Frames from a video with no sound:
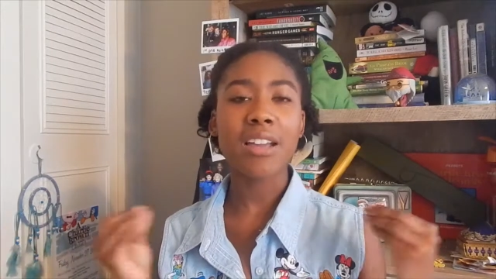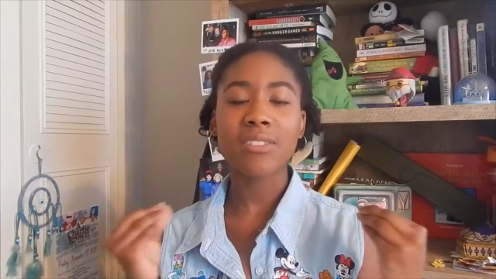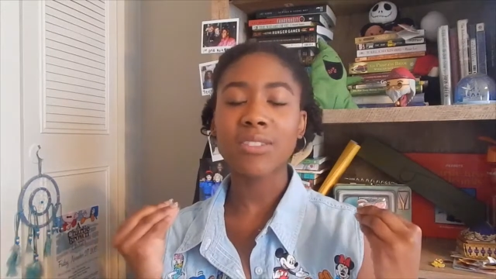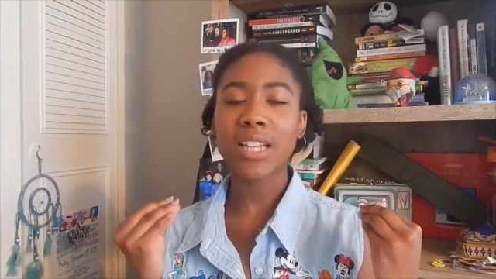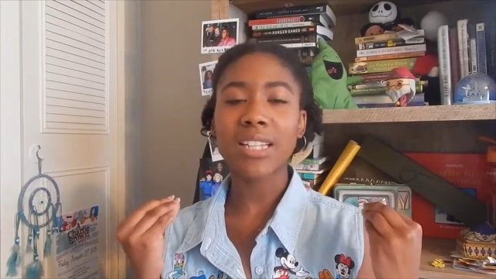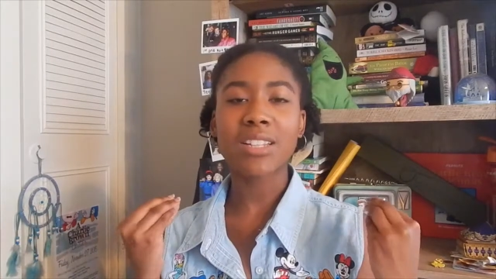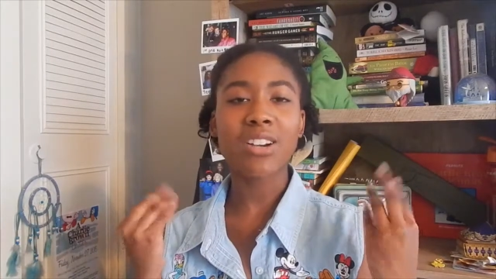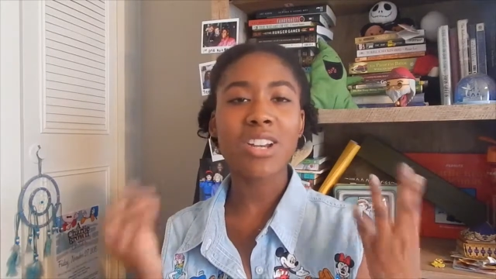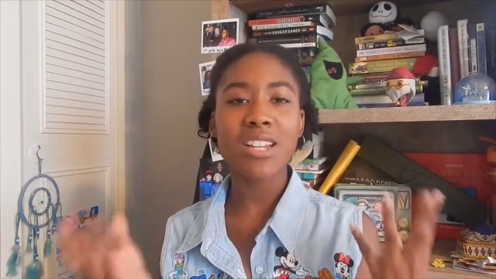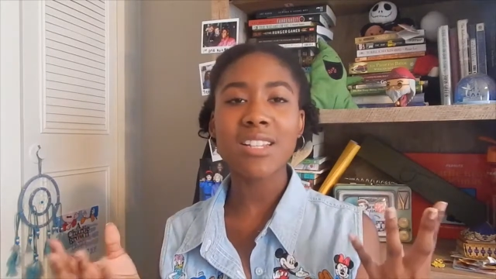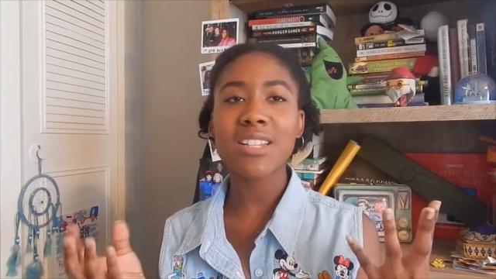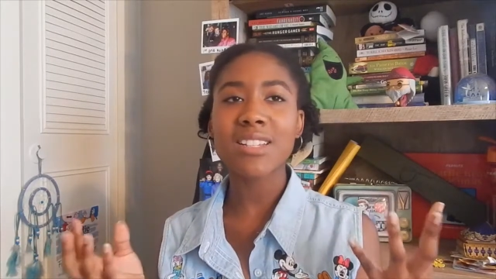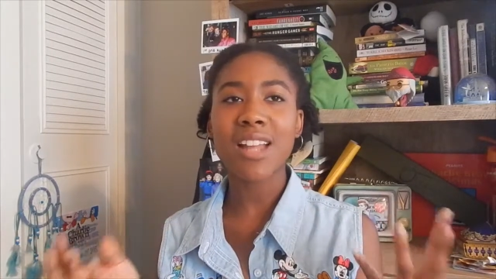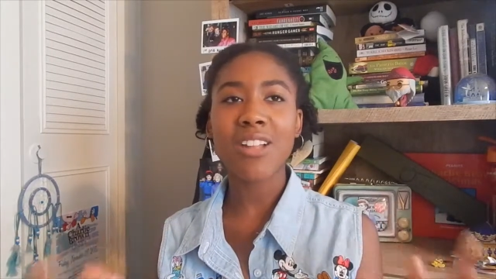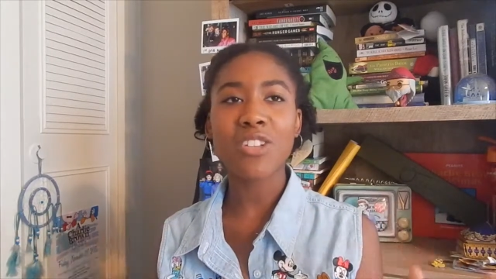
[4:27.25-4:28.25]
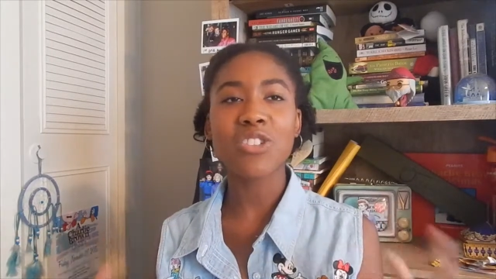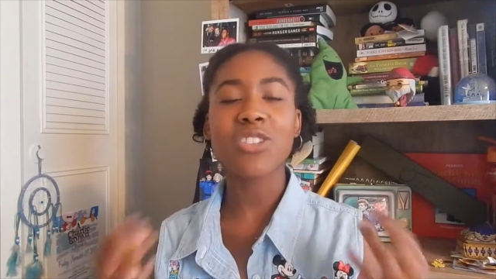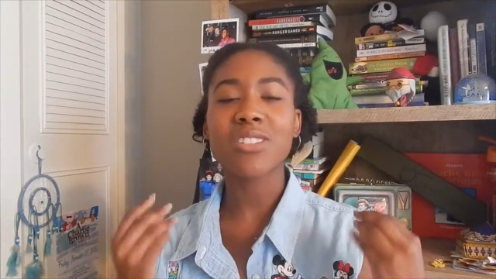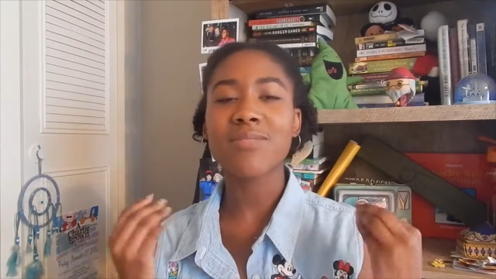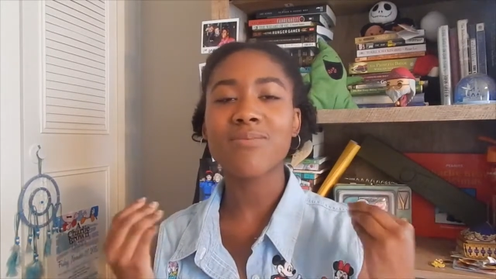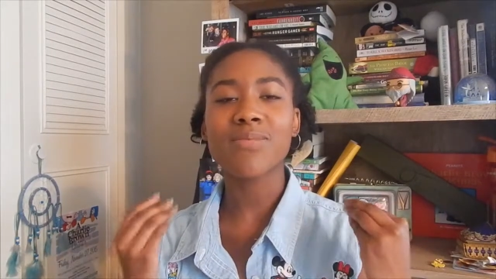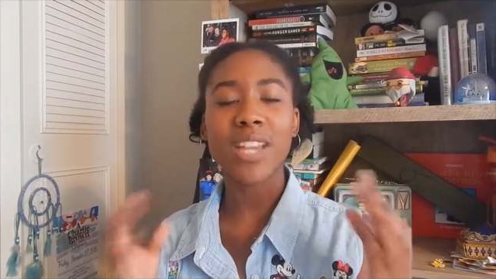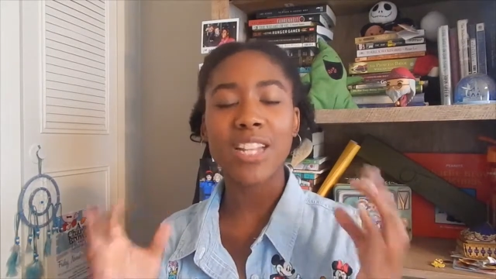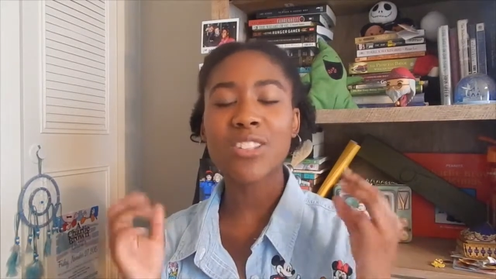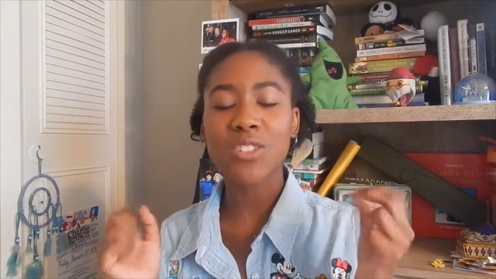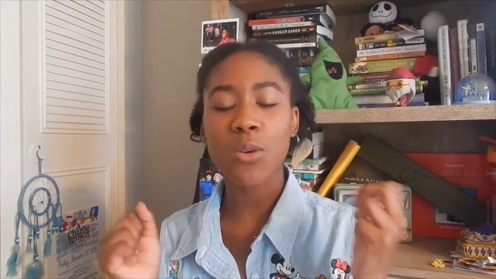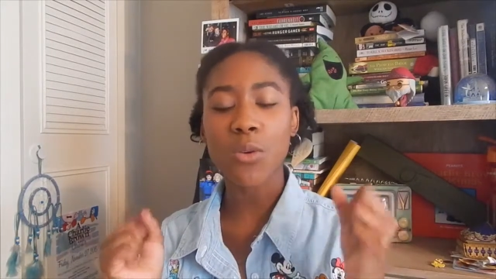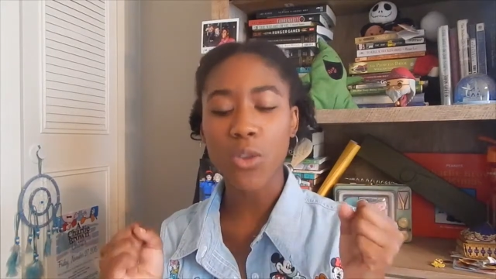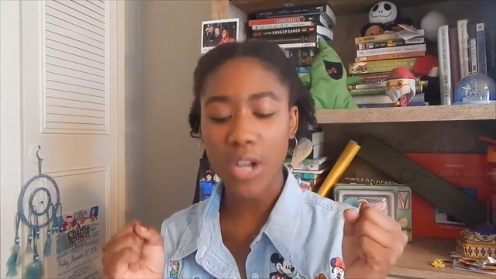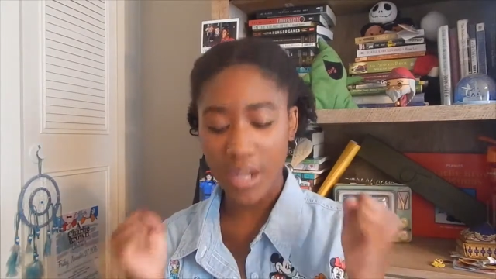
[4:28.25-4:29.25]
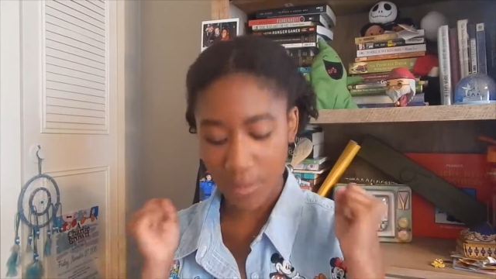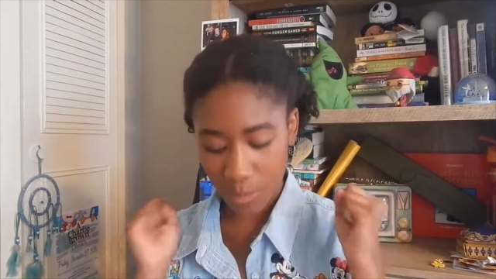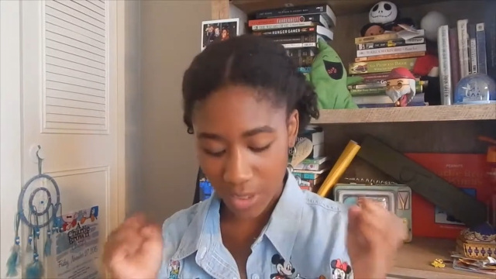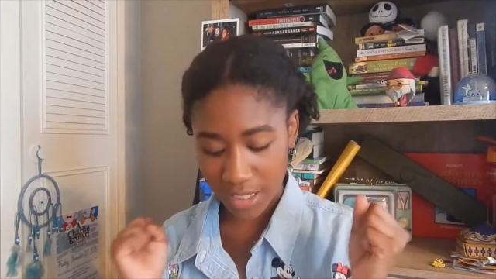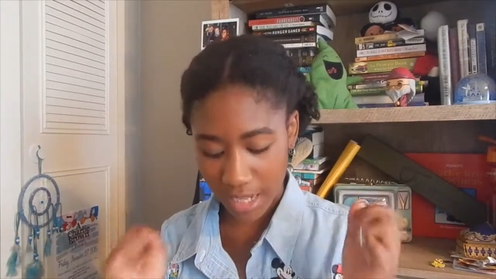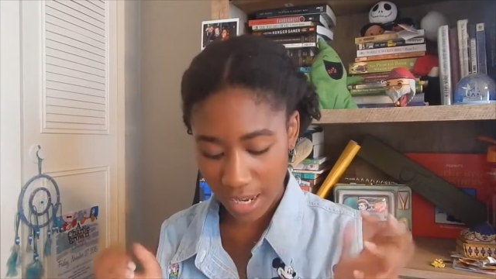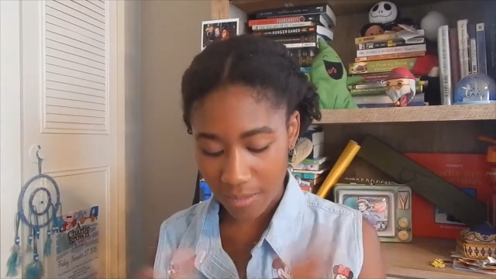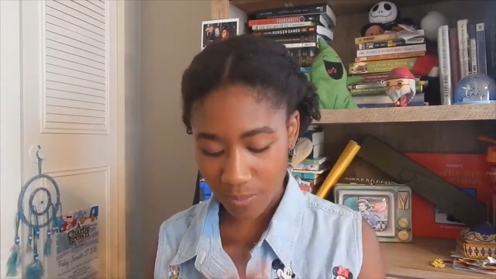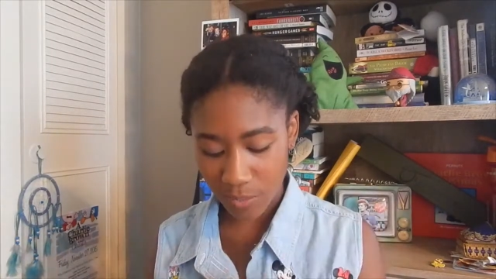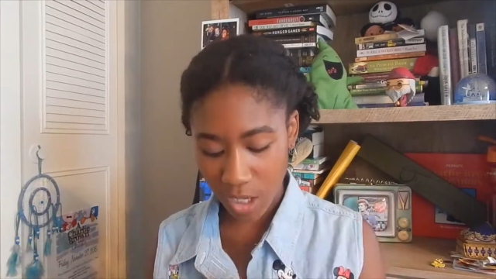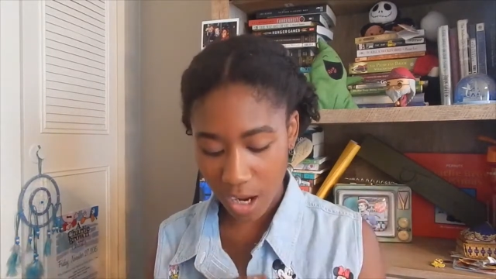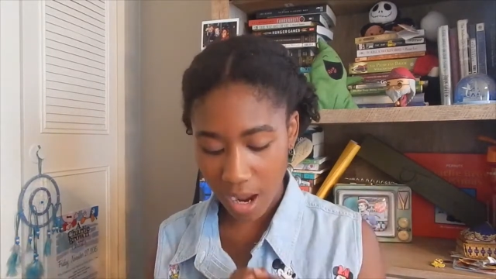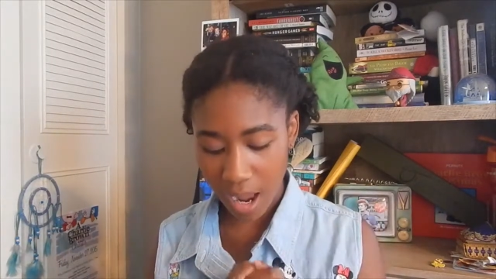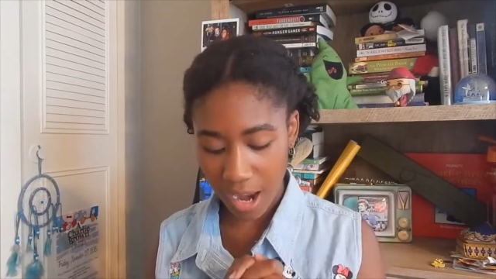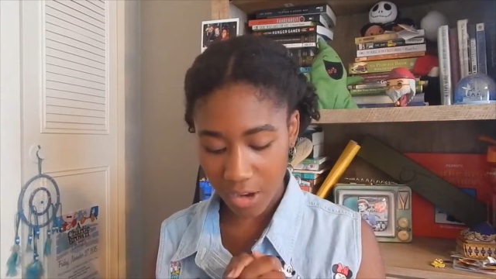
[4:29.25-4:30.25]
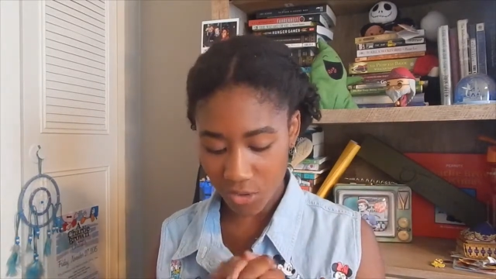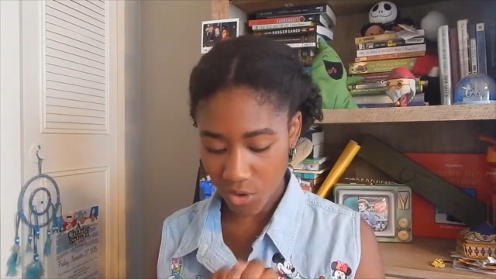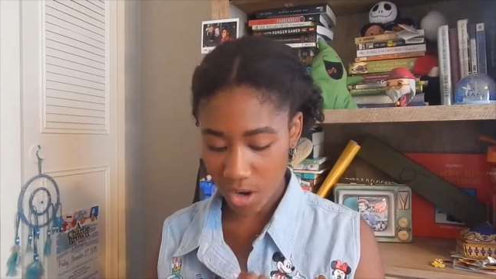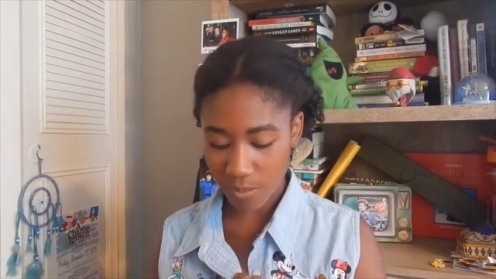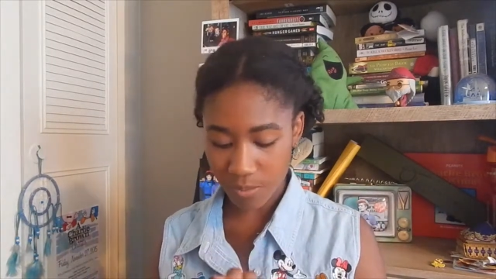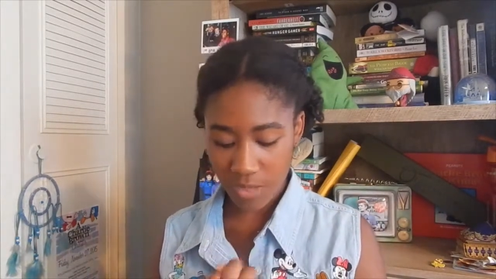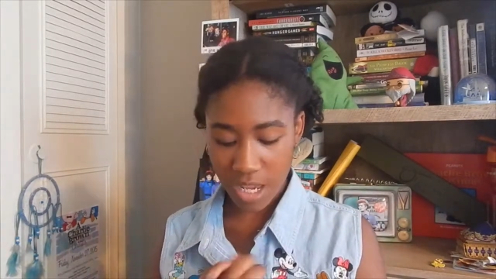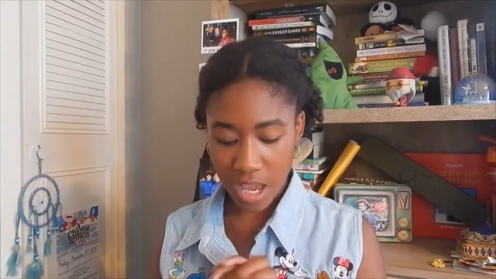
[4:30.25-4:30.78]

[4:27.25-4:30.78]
Like, the artistic style is just, it's so great. But yeah, hand-drawn.